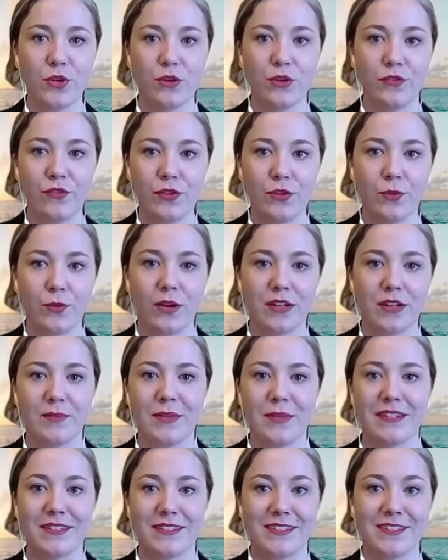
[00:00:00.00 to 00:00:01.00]
you wanted
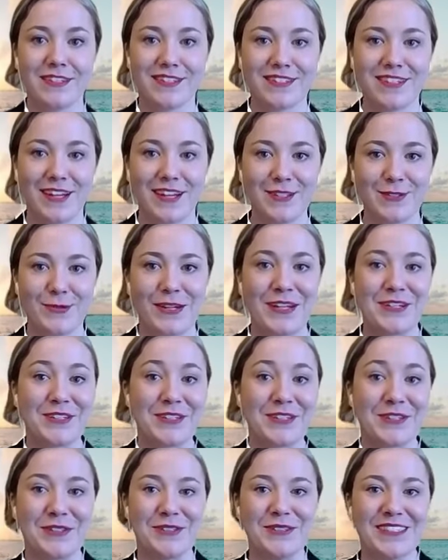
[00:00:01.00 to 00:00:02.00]
me to discuss what I
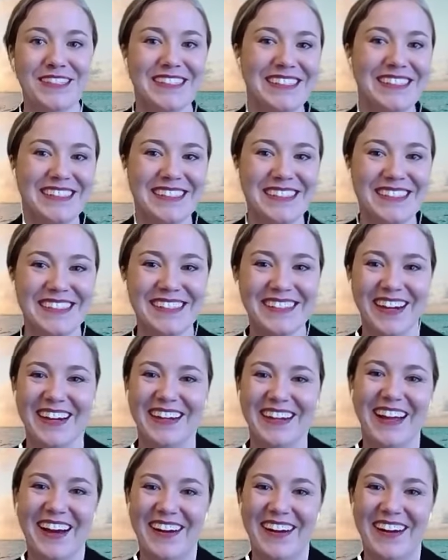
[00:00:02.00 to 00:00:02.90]
do right now.